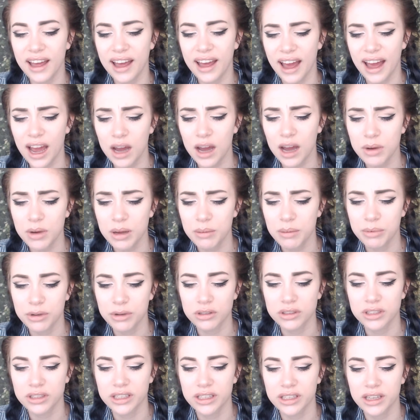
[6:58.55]
"At my
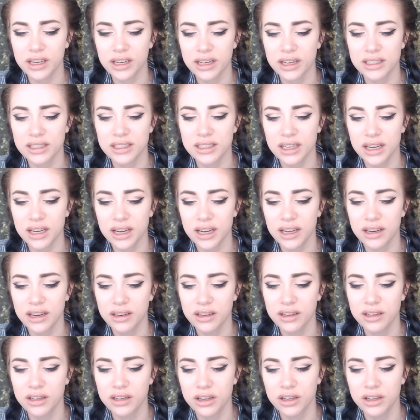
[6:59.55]
building," I sighed,